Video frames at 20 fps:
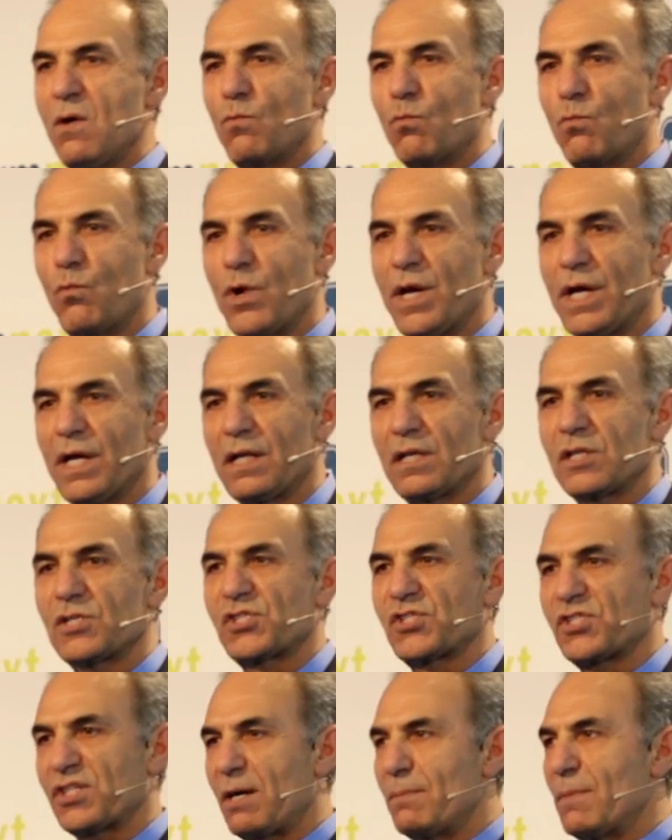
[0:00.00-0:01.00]
will
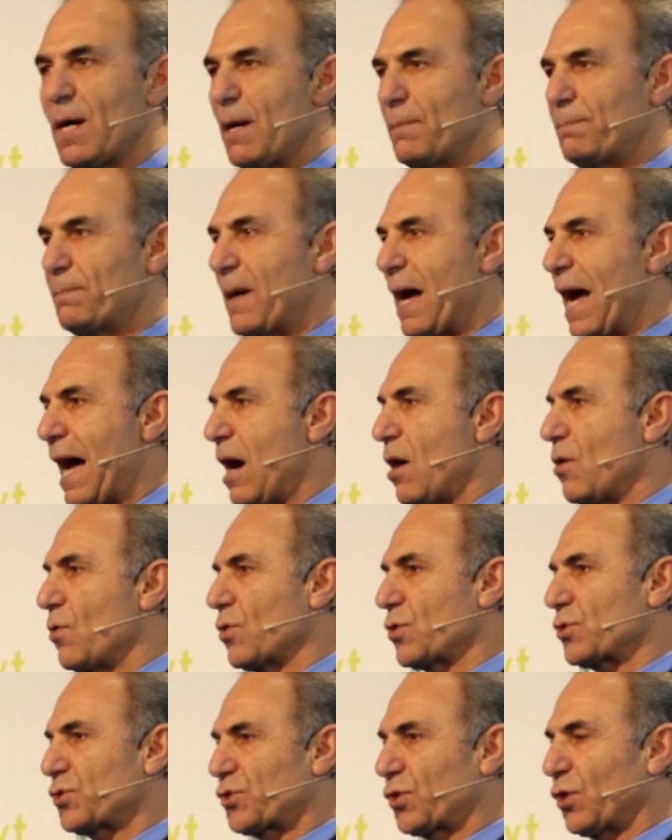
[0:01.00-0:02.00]
sum up
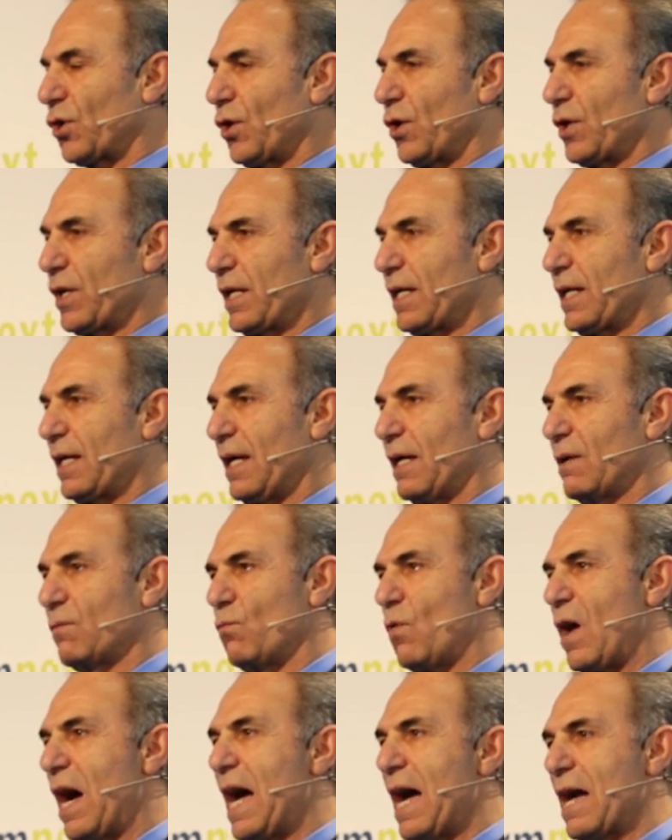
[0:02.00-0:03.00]
our journey
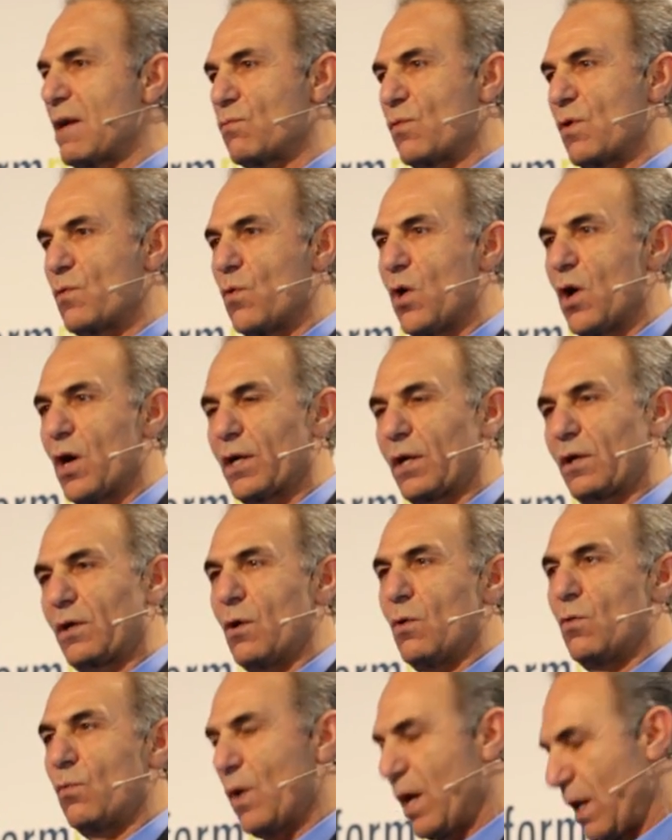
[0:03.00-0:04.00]
and why we want to
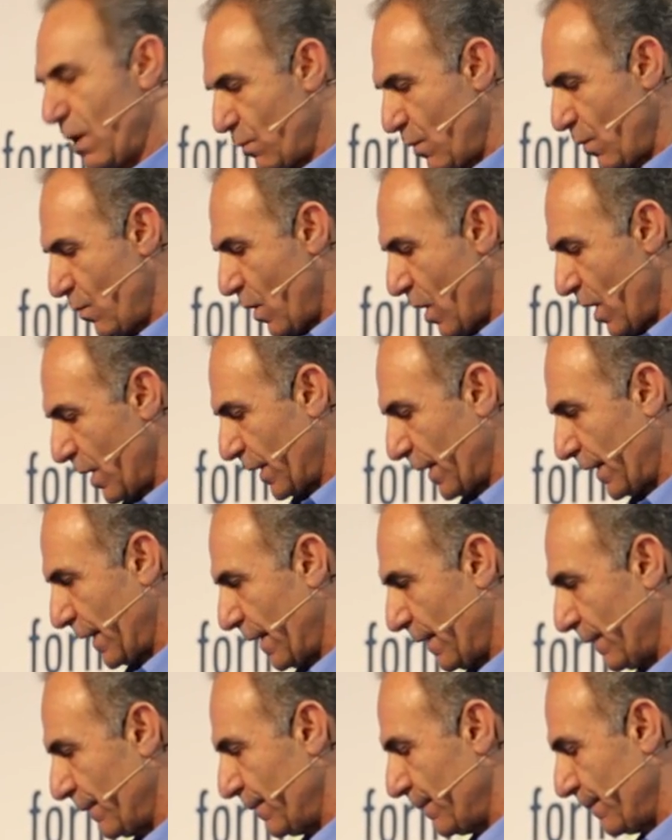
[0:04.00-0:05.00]
go where we want to
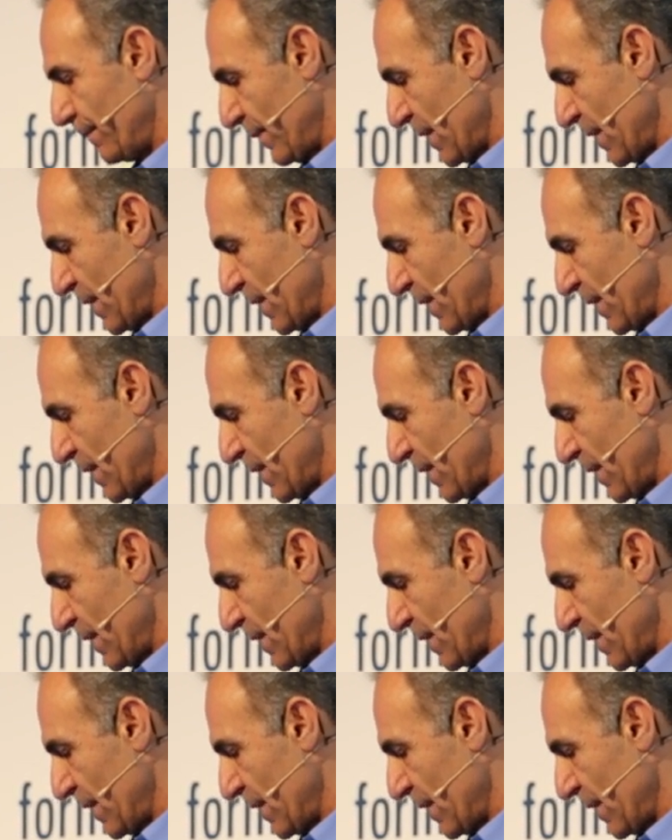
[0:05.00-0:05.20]
go.